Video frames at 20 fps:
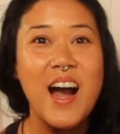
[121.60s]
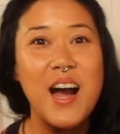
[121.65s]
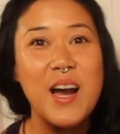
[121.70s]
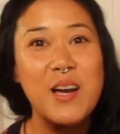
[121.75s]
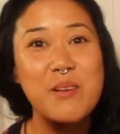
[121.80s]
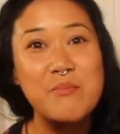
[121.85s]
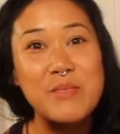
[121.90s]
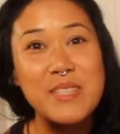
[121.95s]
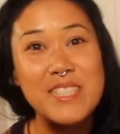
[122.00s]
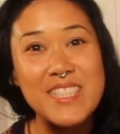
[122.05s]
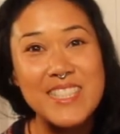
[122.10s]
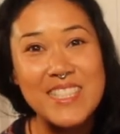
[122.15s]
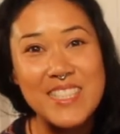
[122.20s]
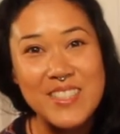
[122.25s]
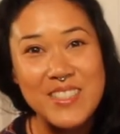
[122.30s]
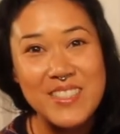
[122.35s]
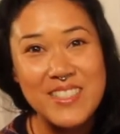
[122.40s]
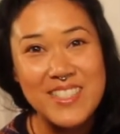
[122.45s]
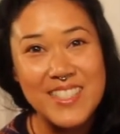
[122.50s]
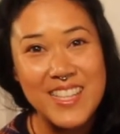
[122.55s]
I'll be
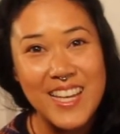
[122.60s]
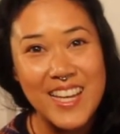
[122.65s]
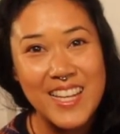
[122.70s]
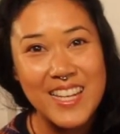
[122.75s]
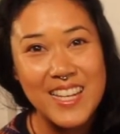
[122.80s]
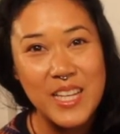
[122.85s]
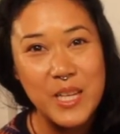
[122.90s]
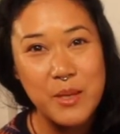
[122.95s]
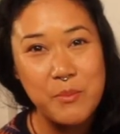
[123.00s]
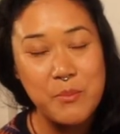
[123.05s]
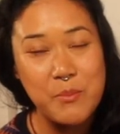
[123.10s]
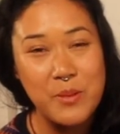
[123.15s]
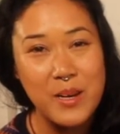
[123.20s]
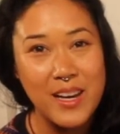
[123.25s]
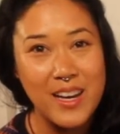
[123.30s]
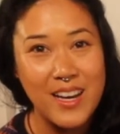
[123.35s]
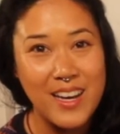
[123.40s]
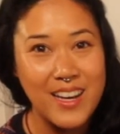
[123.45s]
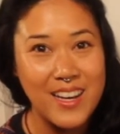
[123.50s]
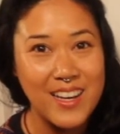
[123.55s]
near standing
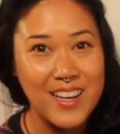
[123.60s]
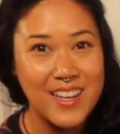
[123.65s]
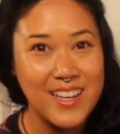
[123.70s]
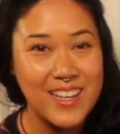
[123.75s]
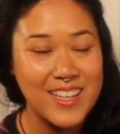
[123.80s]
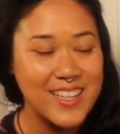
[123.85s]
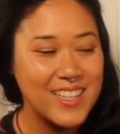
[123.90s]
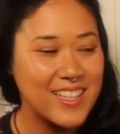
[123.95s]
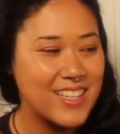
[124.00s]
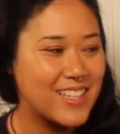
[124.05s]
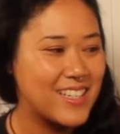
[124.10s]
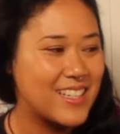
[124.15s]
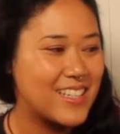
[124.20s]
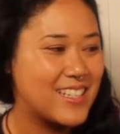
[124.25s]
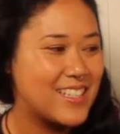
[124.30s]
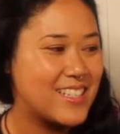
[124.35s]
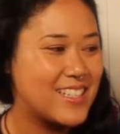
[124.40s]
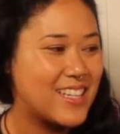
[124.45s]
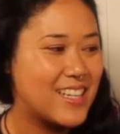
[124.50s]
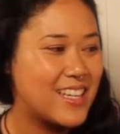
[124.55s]
by.
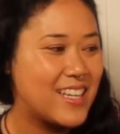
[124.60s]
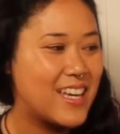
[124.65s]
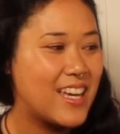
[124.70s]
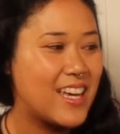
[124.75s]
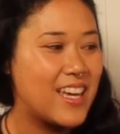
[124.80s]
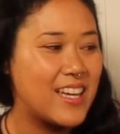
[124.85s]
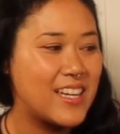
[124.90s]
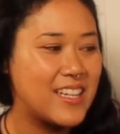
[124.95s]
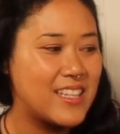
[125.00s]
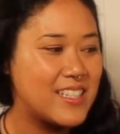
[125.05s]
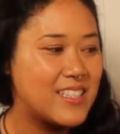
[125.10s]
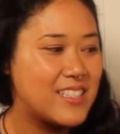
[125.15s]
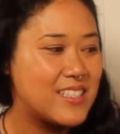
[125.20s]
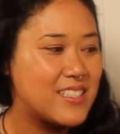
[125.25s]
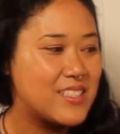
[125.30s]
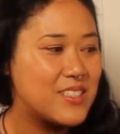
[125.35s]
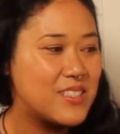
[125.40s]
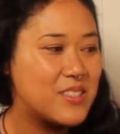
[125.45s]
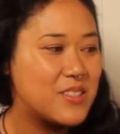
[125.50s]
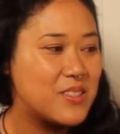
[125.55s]
And
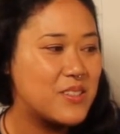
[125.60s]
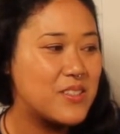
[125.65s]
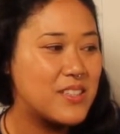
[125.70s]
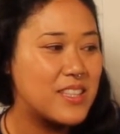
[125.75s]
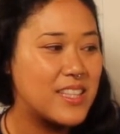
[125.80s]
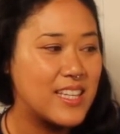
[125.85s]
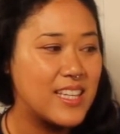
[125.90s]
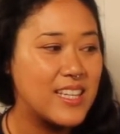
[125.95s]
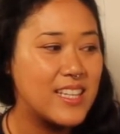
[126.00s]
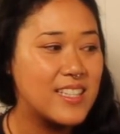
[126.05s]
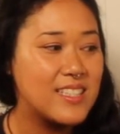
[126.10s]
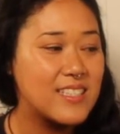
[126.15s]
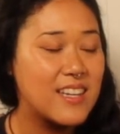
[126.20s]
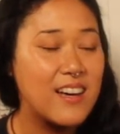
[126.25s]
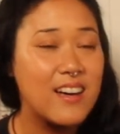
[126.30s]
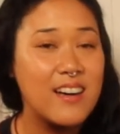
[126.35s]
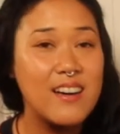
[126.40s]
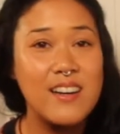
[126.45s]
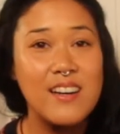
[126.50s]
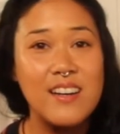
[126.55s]
you know that
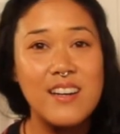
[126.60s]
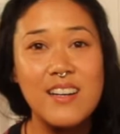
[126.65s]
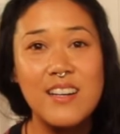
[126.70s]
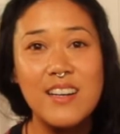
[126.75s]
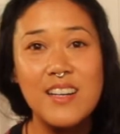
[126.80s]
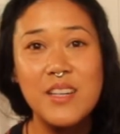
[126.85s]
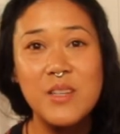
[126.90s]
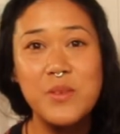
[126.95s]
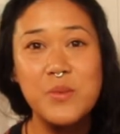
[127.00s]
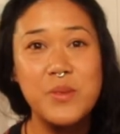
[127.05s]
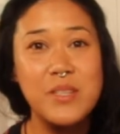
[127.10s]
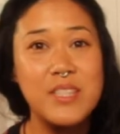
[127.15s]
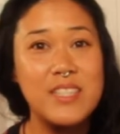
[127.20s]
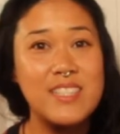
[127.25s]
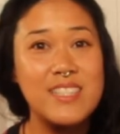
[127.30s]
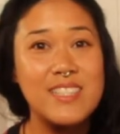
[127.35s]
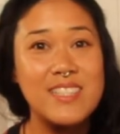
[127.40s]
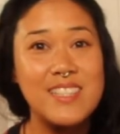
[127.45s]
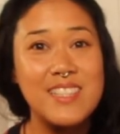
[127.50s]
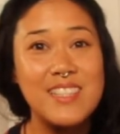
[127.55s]
I
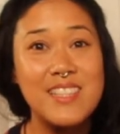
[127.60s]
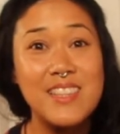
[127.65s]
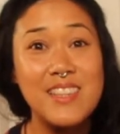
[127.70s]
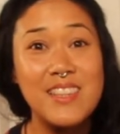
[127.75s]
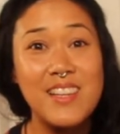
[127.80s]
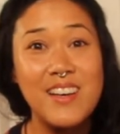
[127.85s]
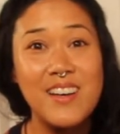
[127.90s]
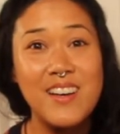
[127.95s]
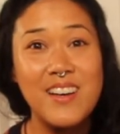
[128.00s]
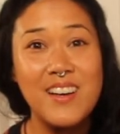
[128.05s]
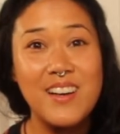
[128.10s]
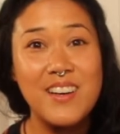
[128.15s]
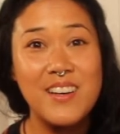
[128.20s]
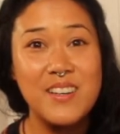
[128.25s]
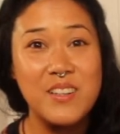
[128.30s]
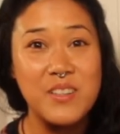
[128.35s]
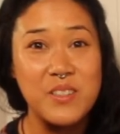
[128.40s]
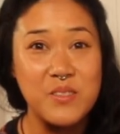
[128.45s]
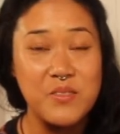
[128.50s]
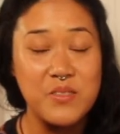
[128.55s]
will
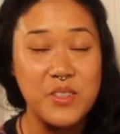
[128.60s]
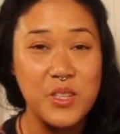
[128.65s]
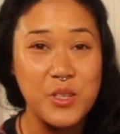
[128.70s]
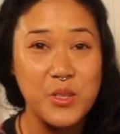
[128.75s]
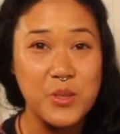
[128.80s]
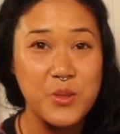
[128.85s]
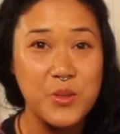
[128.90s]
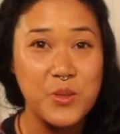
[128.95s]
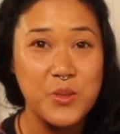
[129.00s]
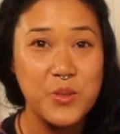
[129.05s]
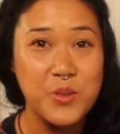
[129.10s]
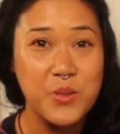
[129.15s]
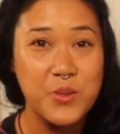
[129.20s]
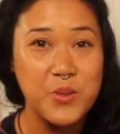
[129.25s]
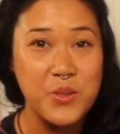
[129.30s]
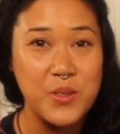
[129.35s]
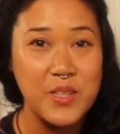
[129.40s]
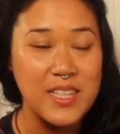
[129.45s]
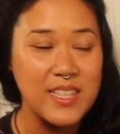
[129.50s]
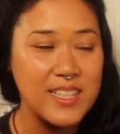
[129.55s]
love
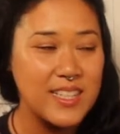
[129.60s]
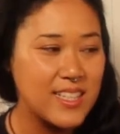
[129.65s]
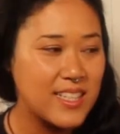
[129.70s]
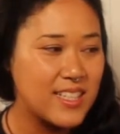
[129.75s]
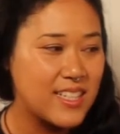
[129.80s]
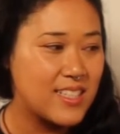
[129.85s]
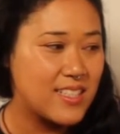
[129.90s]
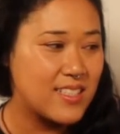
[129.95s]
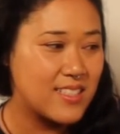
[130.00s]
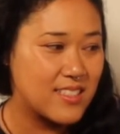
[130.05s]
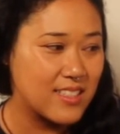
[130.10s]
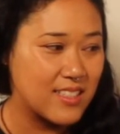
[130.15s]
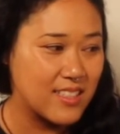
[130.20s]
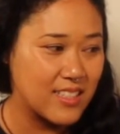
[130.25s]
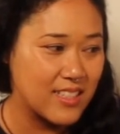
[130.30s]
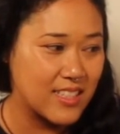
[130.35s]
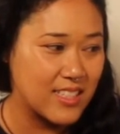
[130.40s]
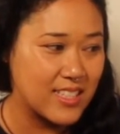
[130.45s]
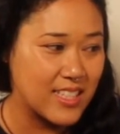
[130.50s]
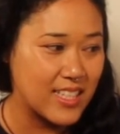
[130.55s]
you till
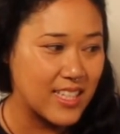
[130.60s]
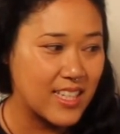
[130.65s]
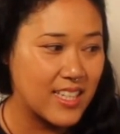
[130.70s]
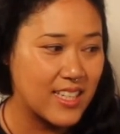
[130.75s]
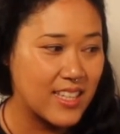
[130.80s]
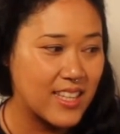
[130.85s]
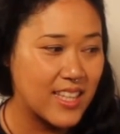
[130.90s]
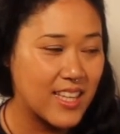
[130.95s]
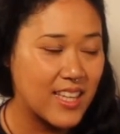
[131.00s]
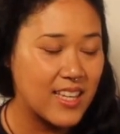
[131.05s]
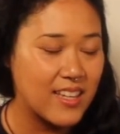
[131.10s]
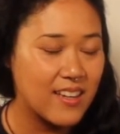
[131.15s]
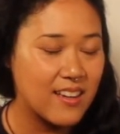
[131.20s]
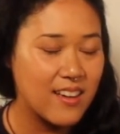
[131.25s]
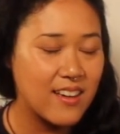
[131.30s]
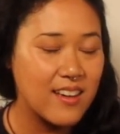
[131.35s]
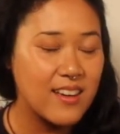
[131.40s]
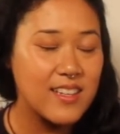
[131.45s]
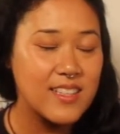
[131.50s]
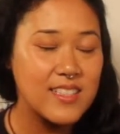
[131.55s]
the day that
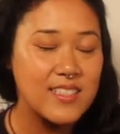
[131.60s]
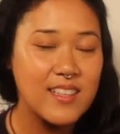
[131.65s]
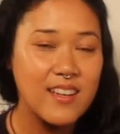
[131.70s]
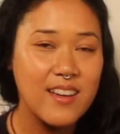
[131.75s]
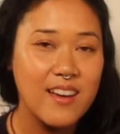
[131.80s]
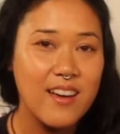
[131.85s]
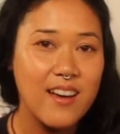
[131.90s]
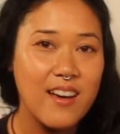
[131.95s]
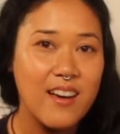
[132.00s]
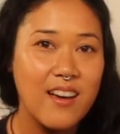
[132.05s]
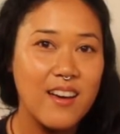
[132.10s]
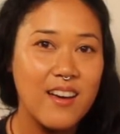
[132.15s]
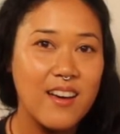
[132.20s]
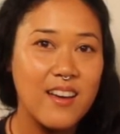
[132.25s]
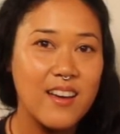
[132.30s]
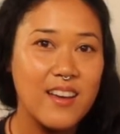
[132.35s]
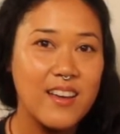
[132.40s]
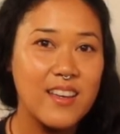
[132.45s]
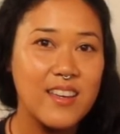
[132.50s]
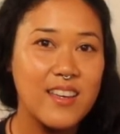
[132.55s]
I
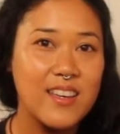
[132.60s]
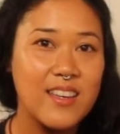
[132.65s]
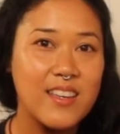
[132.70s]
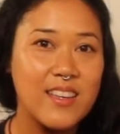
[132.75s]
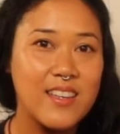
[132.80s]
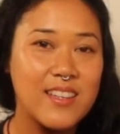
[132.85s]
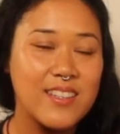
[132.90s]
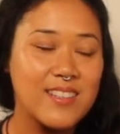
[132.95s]
die.